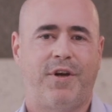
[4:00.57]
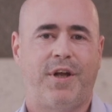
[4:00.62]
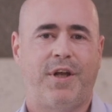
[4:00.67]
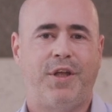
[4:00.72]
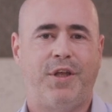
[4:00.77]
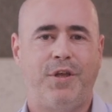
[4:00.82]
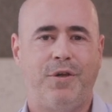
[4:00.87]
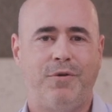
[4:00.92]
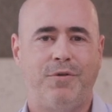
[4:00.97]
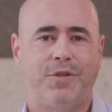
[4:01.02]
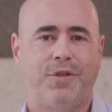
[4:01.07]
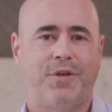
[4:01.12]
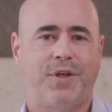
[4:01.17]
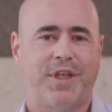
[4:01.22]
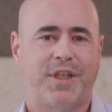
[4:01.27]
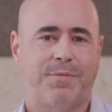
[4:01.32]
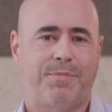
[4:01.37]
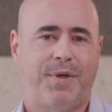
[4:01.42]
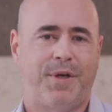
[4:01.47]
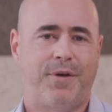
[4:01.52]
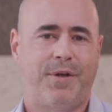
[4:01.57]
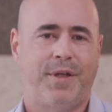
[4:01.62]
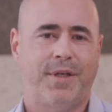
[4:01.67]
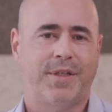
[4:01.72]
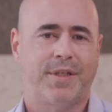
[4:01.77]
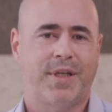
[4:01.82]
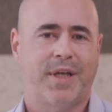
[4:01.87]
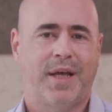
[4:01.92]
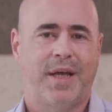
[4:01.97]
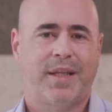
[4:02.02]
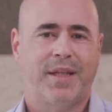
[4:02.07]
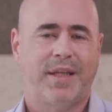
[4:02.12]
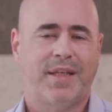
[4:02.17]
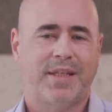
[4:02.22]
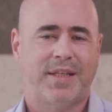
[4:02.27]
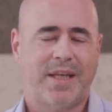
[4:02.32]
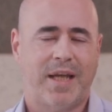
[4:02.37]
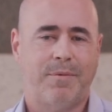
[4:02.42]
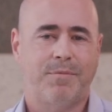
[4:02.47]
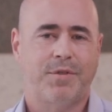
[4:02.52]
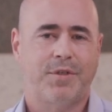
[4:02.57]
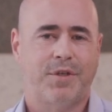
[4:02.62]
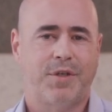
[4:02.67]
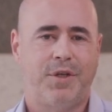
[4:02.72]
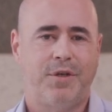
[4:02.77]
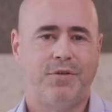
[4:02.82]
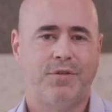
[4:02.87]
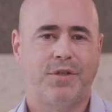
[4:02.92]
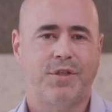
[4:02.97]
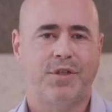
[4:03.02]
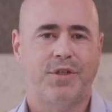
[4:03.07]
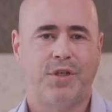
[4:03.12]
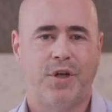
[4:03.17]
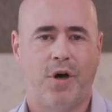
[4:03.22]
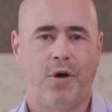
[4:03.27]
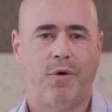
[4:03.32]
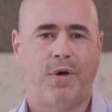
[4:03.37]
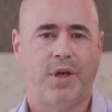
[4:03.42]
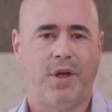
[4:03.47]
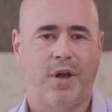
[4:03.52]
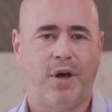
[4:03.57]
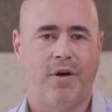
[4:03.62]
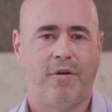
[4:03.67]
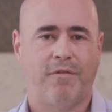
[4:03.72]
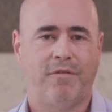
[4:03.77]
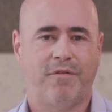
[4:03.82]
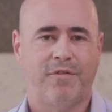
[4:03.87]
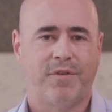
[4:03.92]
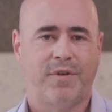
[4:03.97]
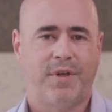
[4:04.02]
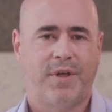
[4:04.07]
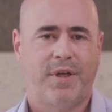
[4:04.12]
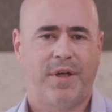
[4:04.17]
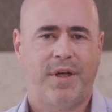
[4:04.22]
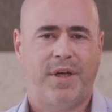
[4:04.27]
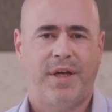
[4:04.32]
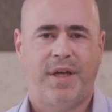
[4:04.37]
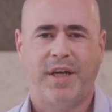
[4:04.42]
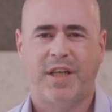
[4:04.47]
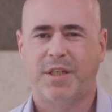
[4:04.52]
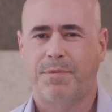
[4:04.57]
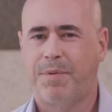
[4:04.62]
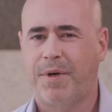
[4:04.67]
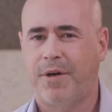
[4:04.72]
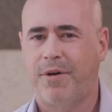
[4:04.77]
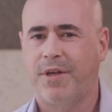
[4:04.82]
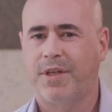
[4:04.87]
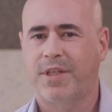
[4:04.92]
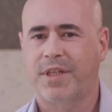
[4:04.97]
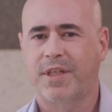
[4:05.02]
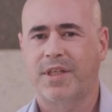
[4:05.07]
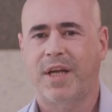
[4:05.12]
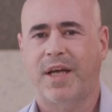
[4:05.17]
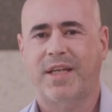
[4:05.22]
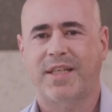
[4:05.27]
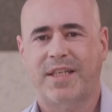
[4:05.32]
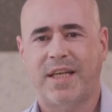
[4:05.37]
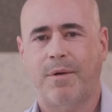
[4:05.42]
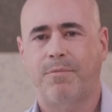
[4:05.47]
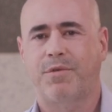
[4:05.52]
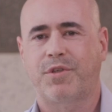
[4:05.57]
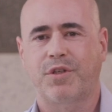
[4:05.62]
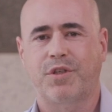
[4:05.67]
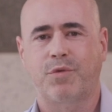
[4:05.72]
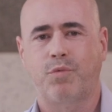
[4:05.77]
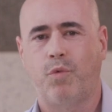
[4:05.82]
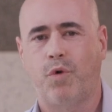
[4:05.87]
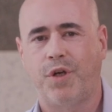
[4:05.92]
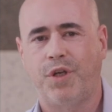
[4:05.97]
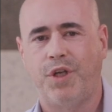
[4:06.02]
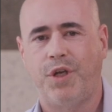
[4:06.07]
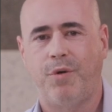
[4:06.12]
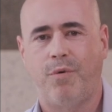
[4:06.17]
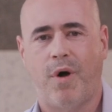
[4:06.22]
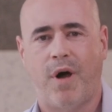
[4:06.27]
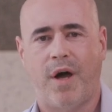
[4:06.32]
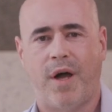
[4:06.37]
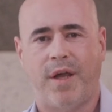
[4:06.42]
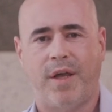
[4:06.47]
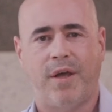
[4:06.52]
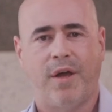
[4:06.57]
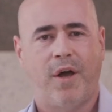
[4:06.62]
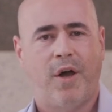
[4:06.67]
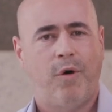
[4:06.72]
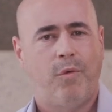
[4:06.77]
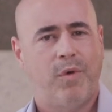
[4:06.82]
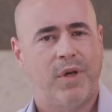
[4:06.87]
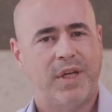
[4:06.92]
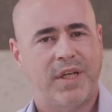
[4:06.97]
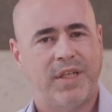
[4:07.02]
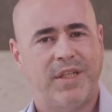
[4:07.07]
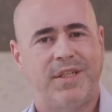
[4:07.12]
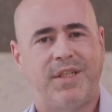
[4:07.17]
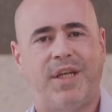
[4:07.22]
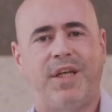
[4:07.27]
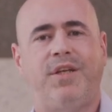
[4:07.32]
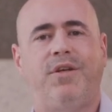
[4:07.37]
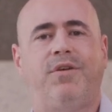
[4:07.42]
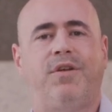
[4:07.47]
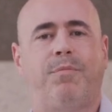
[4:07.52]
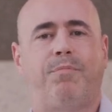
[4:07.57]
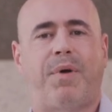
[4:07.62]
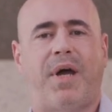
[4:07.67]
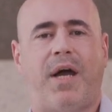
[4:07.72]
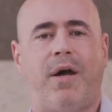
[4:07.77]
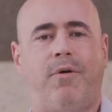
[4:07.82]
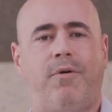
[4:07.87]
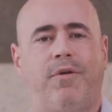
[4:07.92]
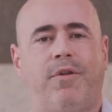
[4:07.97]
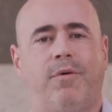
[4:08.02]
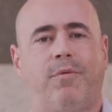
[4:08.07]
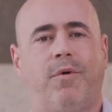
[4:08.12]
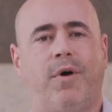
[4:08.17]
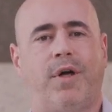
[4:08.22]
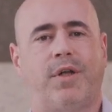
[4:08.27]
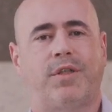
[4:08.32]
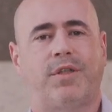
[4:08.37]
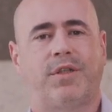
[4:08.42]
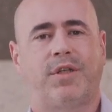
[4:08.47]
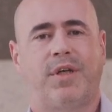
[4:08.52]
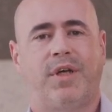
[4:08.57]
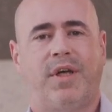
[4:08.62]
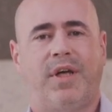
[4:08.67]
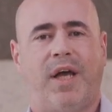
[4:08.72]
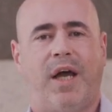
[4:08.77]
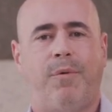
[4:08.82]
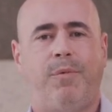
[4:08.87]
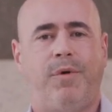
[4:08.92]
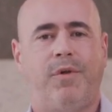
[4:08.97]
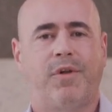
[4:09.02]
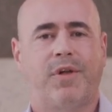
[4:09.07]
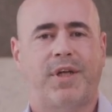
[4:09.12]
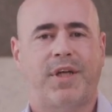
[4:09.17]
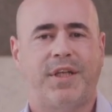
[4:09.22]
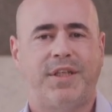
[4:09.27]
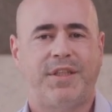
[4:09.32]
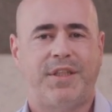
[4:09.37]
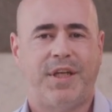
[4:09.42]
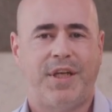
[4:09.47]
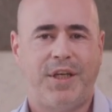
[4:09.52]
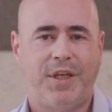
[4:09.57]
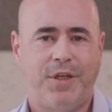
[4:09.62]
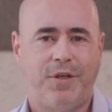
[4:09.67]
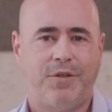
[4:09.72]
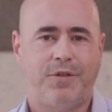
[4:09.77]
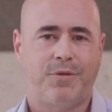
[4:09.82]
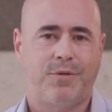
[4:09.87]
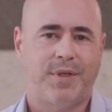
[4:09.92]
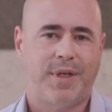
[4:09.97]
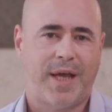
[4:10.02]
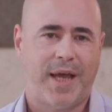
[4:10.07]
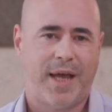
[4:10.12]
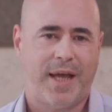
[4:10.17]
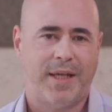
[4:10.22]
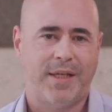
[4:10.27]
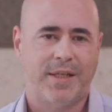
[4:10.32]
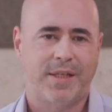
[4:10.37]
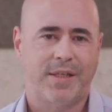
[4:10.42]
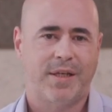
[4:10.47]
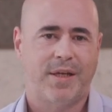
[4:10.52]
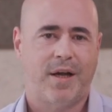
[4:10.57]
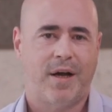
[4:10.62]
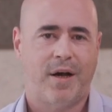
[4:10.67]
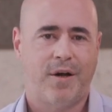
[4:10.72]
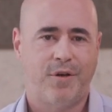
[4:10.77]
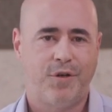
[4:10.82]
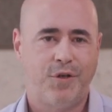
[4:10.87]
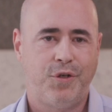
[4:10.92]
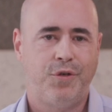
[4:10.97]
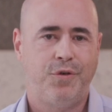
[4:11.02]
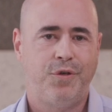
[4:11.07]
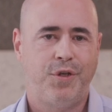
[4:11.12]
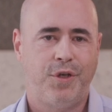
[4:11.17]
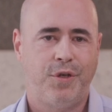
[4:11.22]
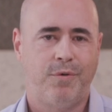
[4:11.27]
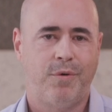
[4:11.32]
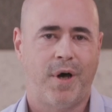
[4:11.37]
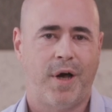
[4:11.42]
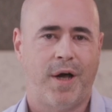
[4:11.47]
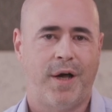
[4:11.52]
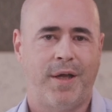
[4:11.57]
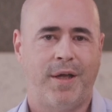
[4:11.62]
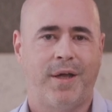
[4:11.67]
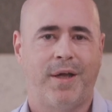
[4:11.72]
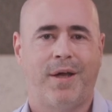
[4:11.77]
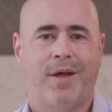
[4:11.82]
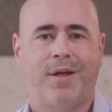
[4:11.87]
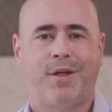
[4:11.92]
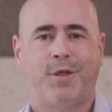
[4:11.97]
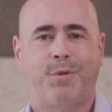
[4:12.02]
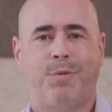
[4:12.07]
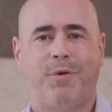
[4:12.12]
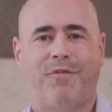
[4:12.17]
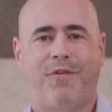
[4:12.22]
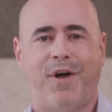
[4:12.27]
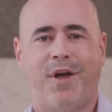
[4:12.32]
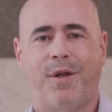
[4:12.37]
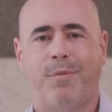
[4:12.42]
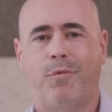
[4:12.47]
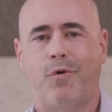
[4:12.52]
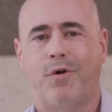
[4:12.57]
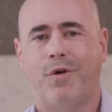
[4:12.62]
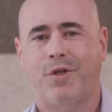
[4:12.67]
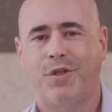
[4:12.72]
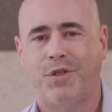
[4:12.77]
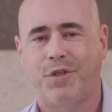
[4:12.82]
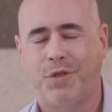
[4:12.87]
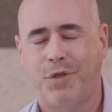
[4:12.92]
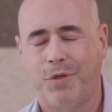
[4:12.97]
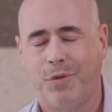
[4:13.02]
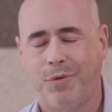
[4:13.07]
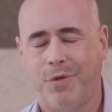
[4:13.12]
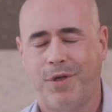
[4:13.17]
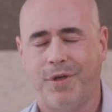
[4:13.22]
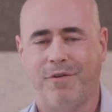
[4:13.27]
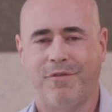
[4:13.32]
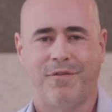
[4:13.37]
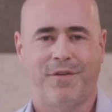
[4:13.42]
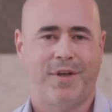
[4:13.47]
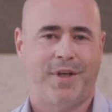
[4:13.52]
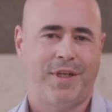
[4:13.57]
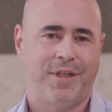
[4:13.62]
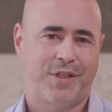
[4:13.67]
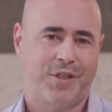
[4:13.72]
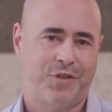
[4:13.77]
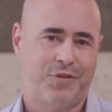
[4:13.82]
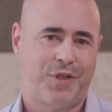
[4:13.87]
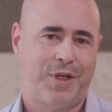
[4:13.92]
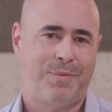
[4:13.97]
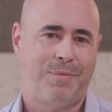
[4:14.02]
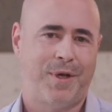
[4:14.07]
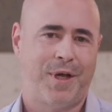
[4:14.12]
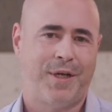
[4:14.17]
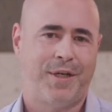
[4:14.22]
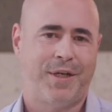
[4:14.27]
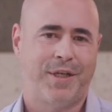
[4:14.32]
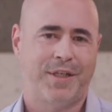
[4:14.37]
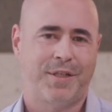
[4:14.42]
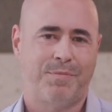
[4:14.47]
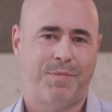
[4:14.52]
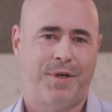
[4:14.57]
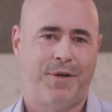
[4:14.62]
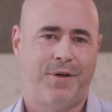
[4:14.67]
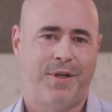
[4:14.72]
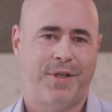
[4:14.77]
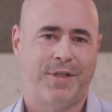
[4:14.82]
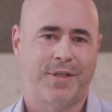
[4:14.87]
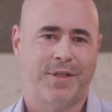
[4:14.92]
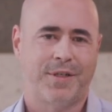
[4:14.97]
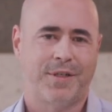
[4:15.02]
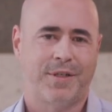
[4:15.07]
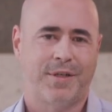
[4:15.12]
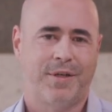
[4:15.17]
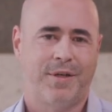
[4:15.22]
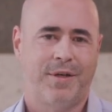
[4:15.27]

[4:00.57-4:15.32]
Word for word: a user experience that Samsung users know and love. Experiences like Samsung's One U I will continue to power the watch, and we will continue to enhance our new U I to provide a more intuitive and streamlined experience.